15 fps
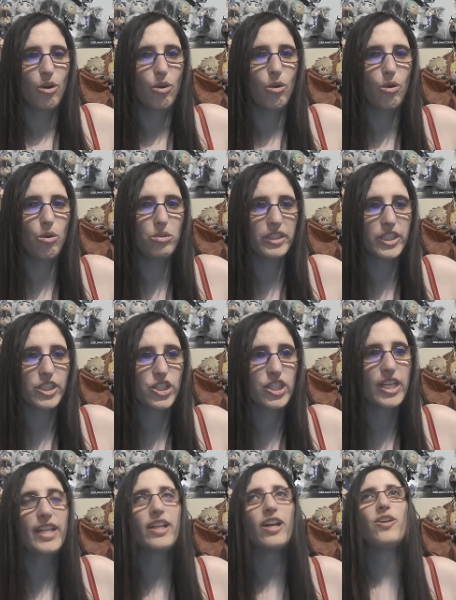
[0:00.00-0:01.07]
holy
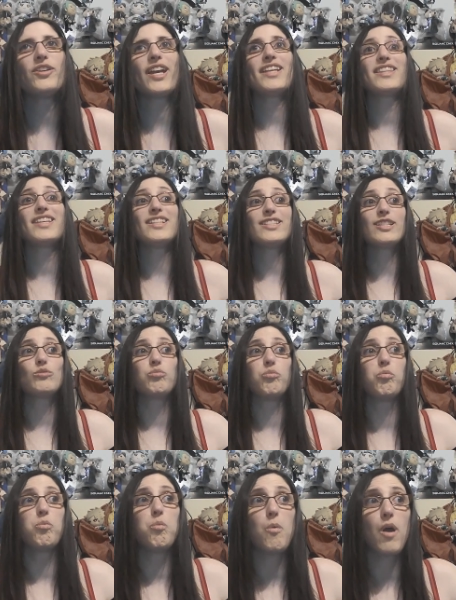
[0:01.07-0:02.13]
shit okay this is
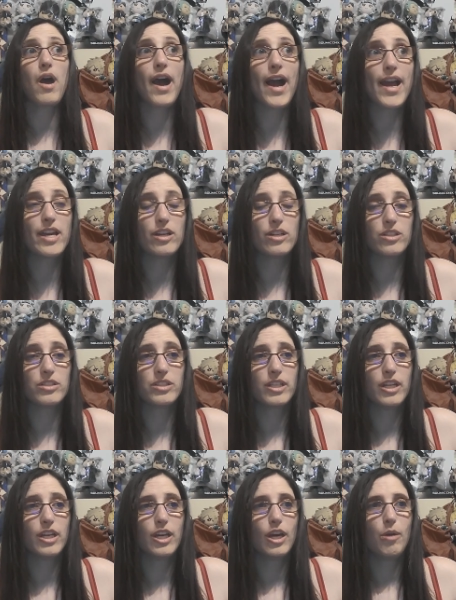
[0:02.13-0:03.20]
wild
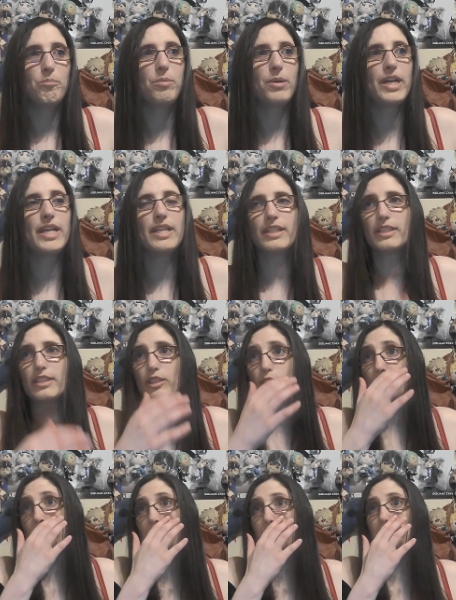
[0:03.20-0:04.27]
but
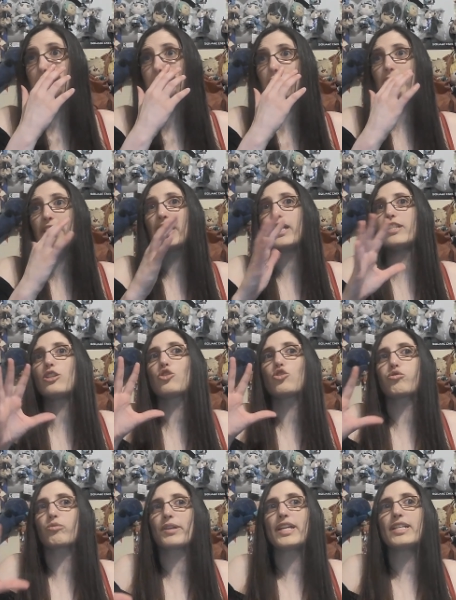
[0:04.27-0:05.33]
the people turning into
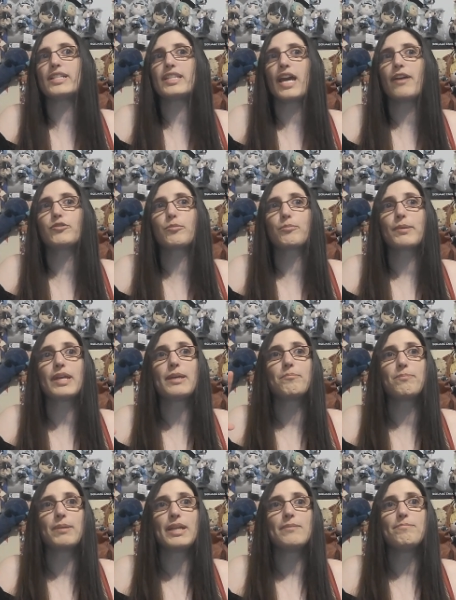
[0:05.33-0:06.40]
trees after
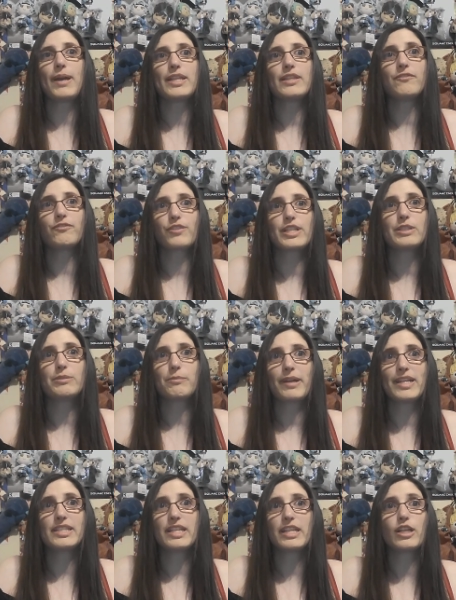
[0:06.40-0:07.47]
being bitten by the freezer
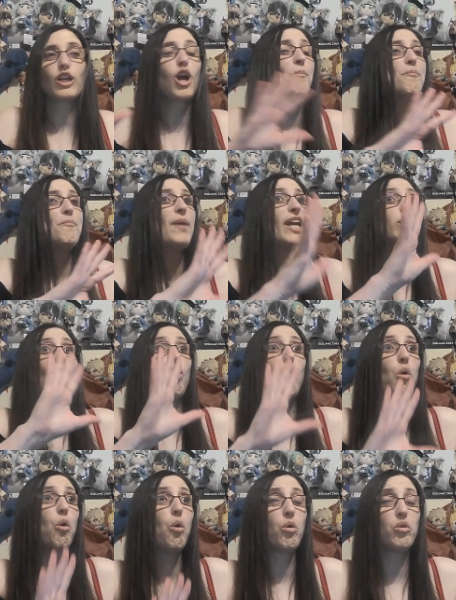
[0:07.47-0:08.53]
race here makes a
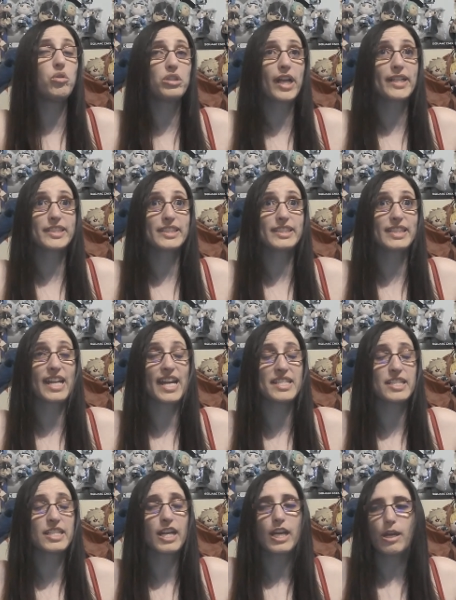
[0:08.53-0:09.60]
whole lot of
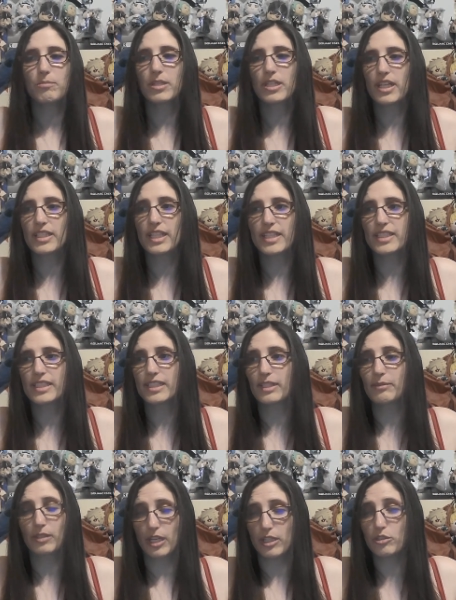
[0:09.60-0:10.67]
sense because as it
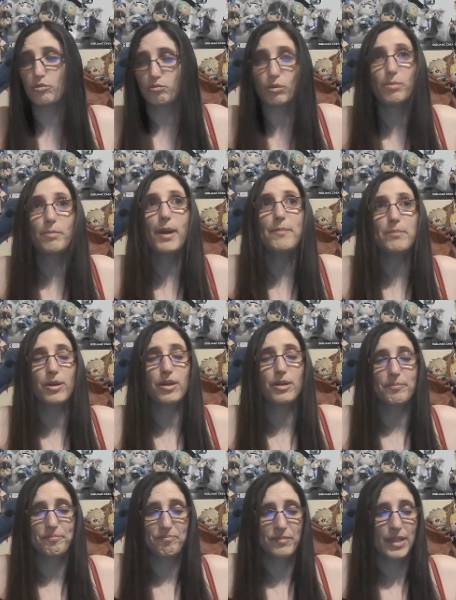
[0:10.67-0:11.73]
because
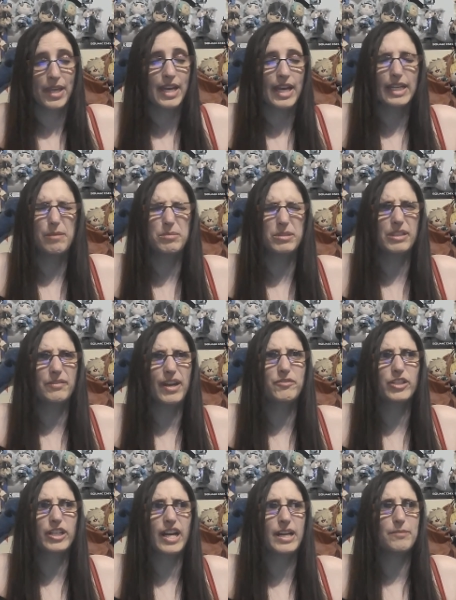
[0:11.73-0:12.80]
remember I can't believe I
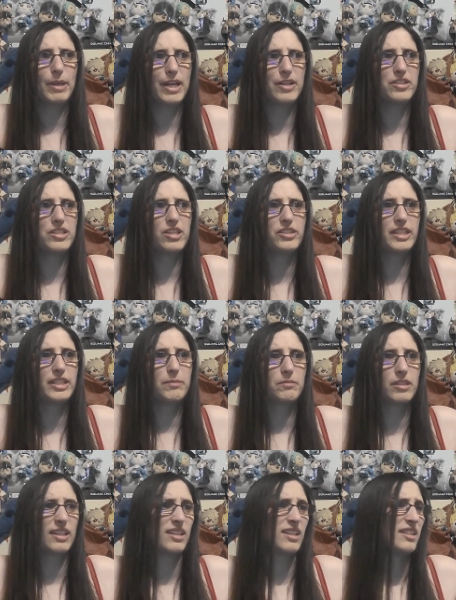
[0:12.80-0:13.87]
forgot about until the,
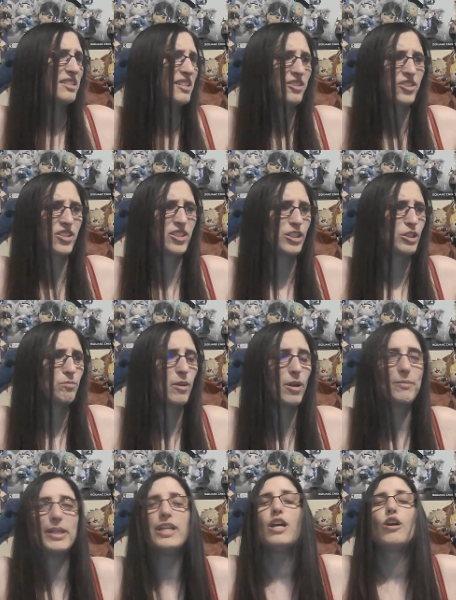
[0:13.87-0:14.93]
the, until just this
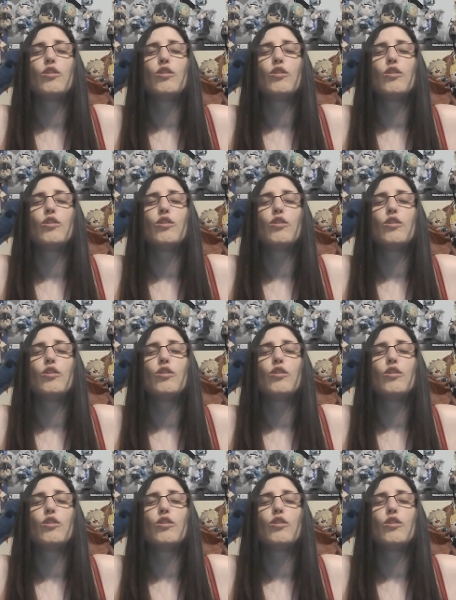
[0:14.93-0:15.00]
moment.